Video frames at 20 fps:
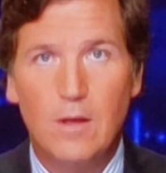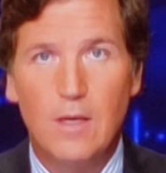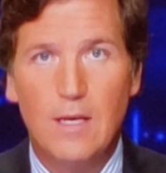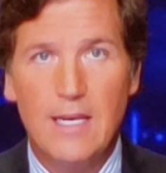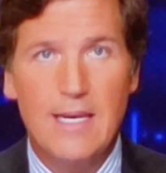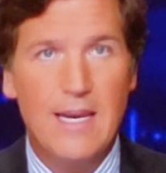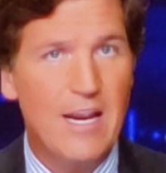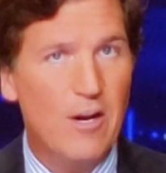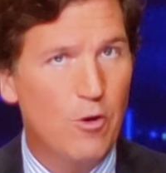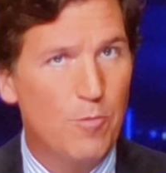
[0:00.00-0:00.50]

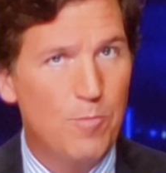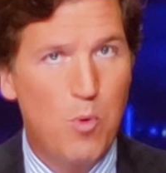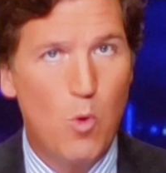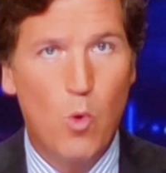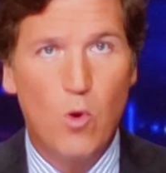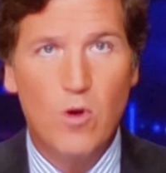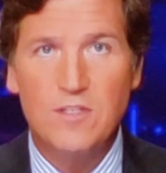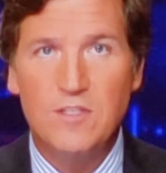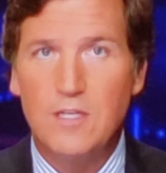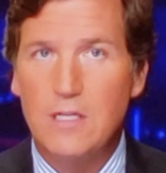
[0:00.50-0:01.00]
In
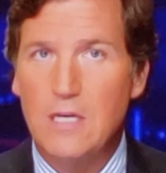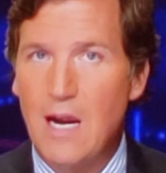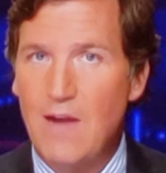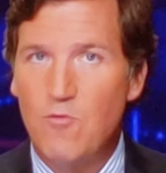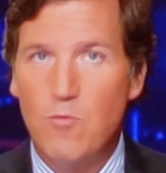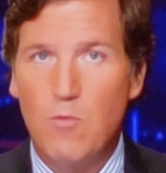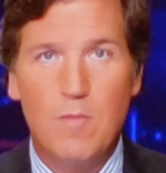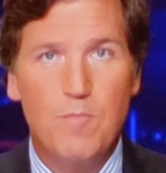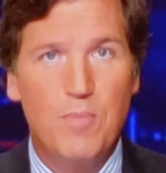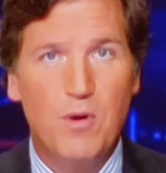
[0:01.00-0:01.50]
airports and
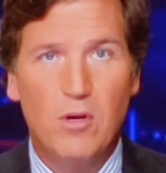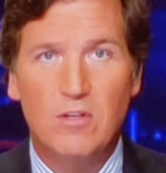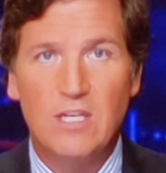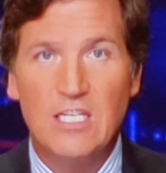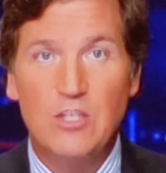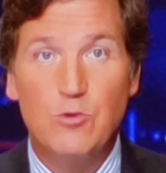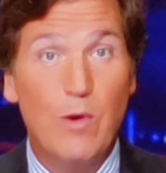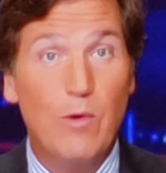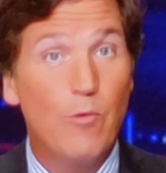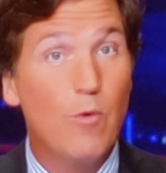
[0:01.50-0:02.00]
government
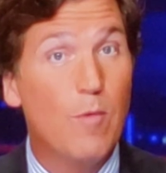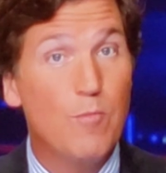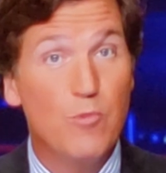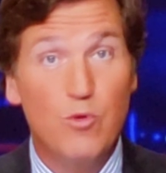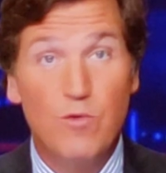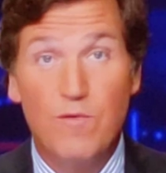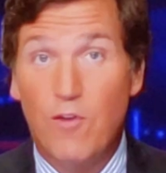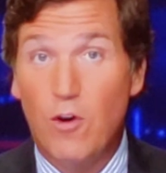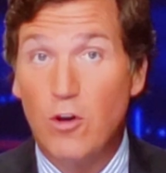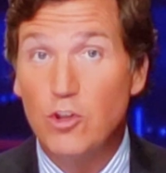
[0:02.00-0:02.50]
buildings, we
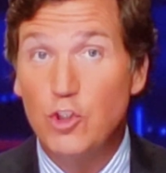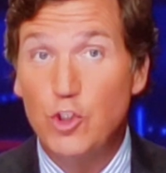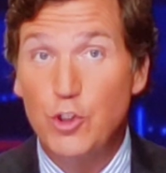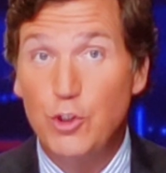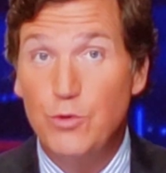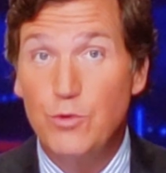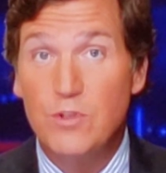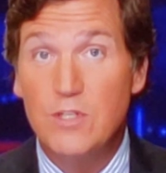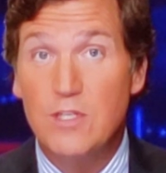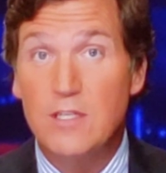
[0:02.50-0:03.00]
remove our
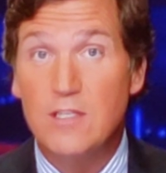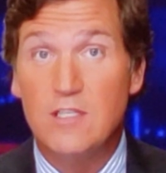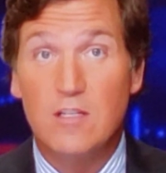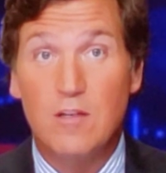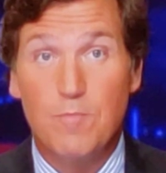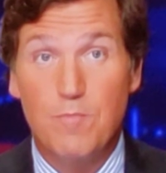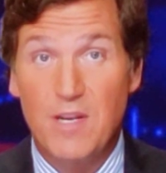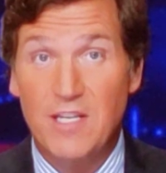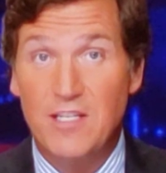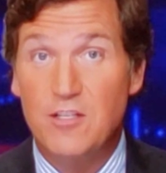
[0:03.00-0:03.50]
shoes and
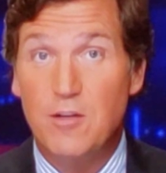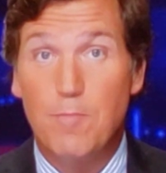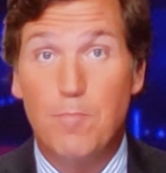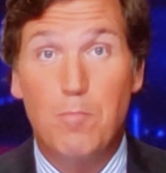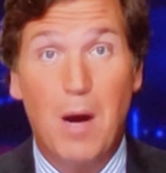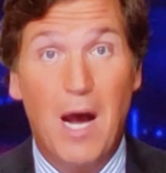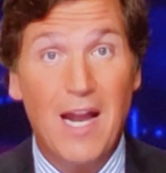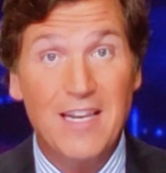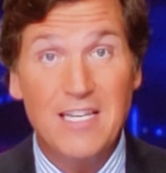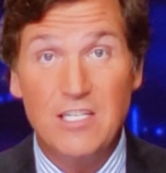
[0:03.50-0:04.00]
submit to
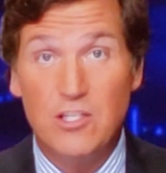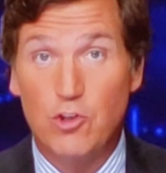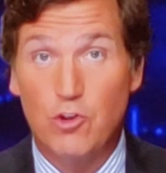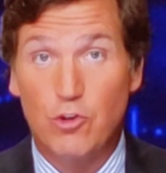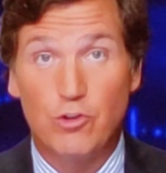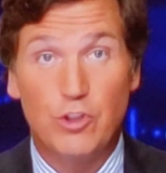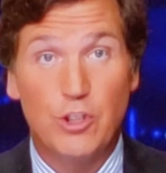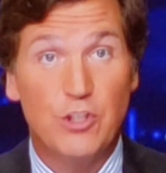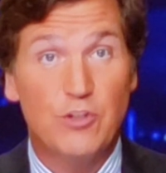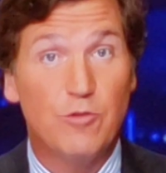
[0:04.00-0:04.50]
body
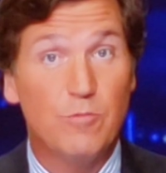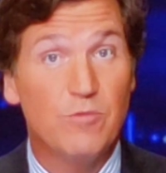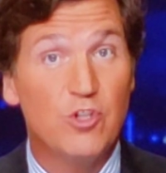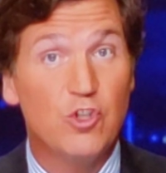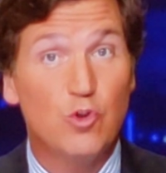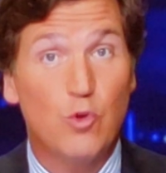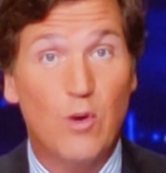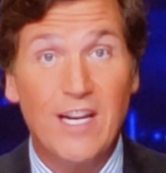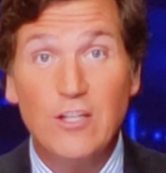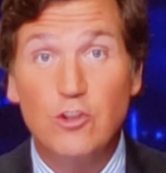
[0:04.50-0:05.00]
searches from
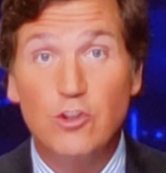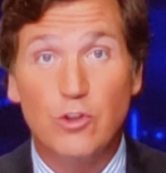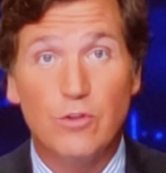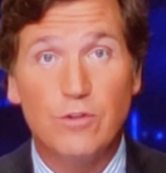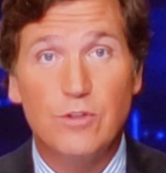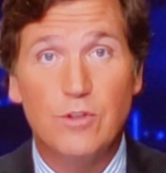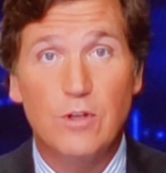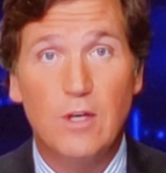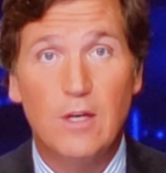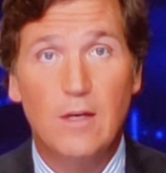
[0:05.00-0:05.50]

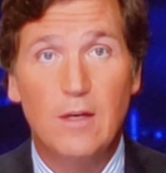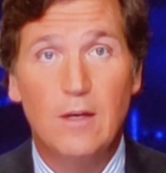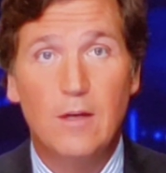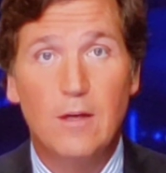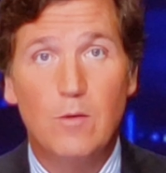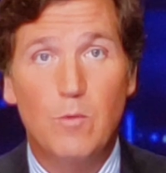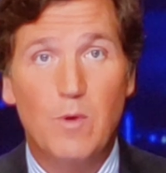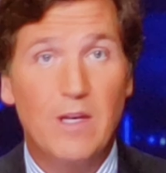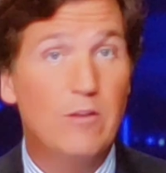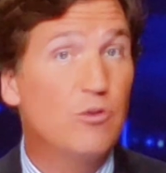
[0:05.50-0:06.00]
strangers.
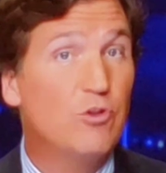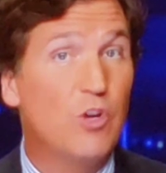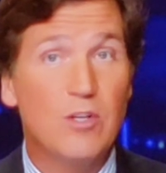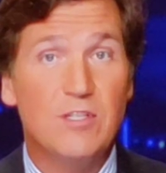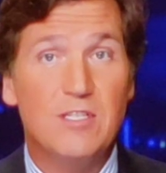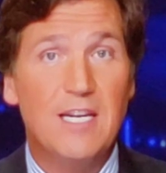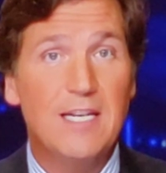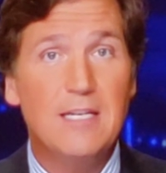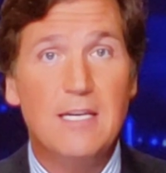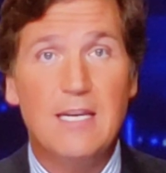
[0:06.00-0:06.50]
We lose
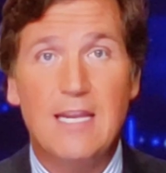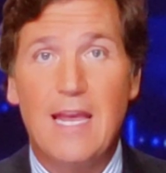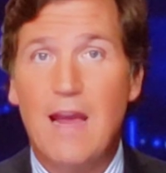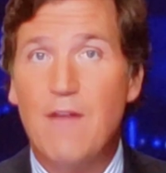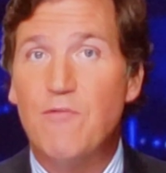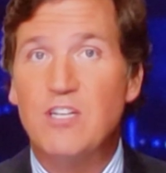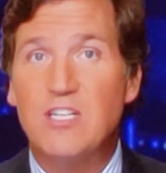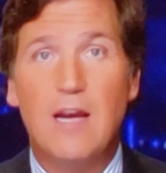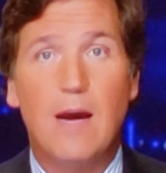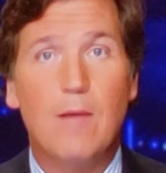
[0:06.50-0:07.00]
our dignity
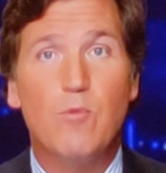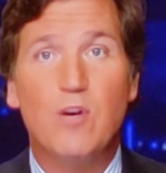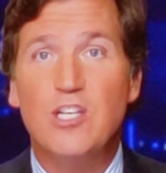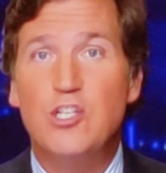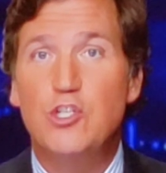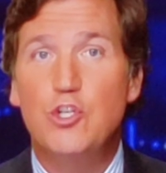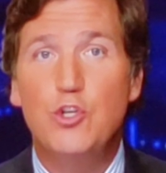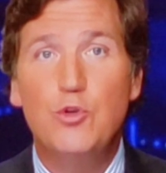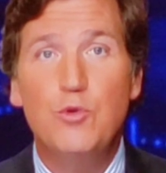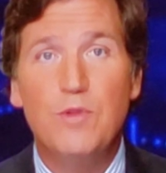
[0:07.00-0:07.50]
every time
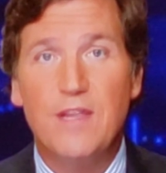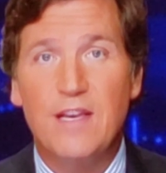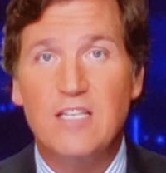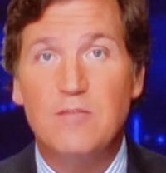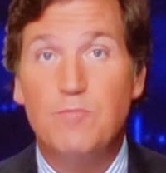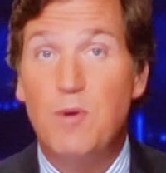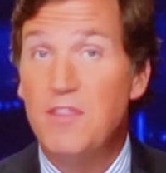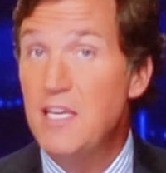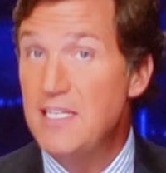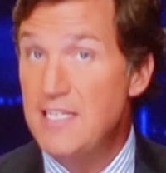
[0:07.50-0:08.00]
we do
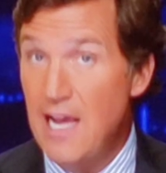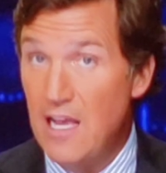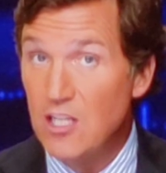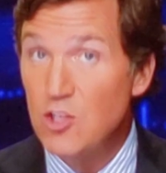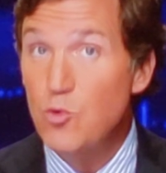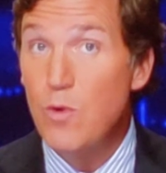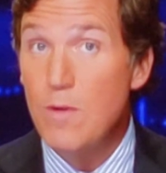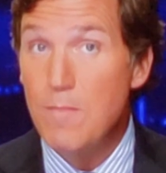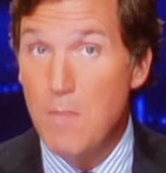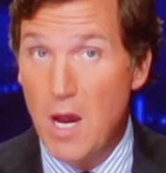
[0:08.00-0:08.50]
this, but they tell
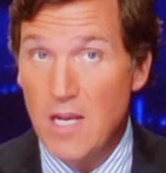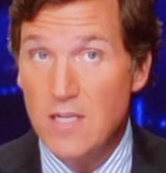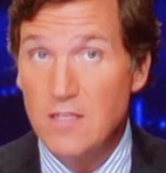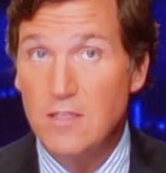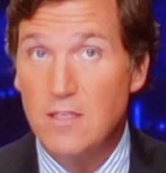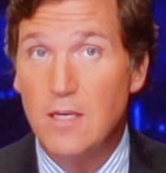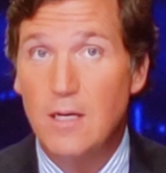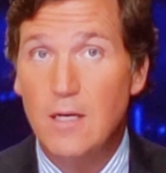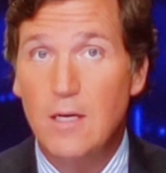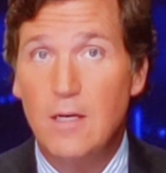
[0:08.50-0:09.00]
us we
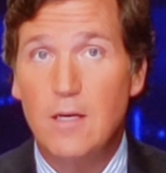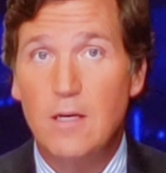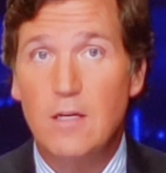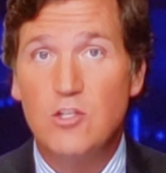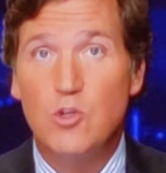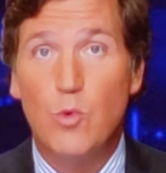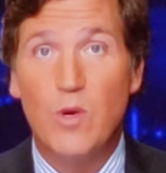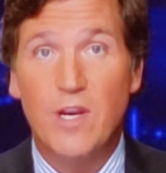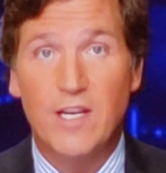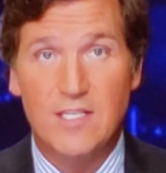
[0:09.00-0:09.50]
must,
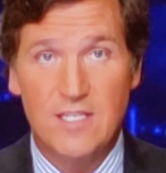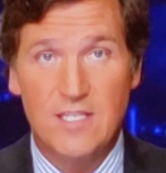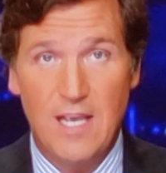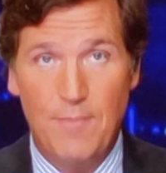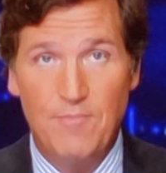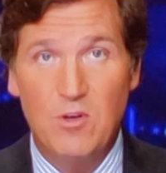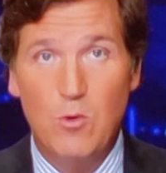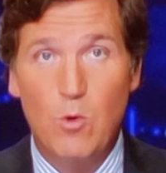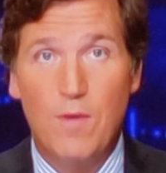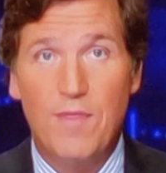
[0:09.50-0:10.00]
so we
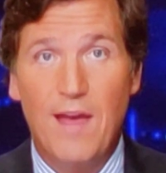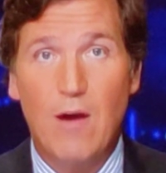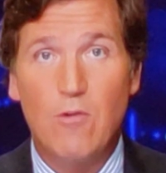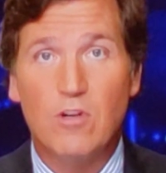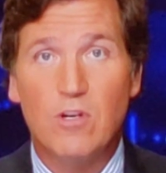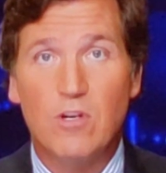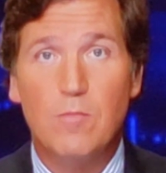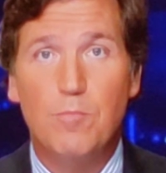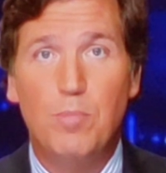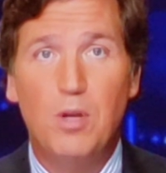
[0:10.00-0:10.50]
accept it
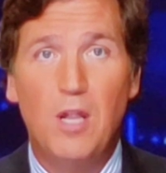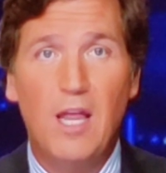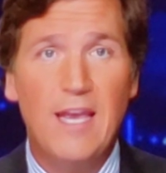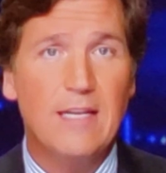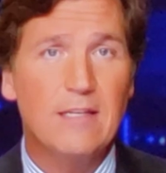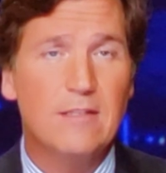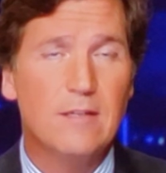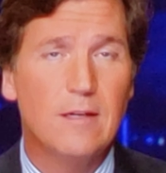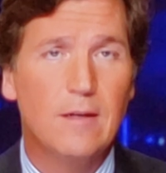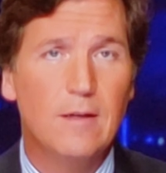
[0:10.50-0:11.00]
without
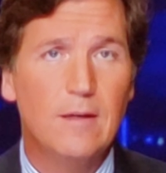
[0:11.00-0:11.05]
complaint.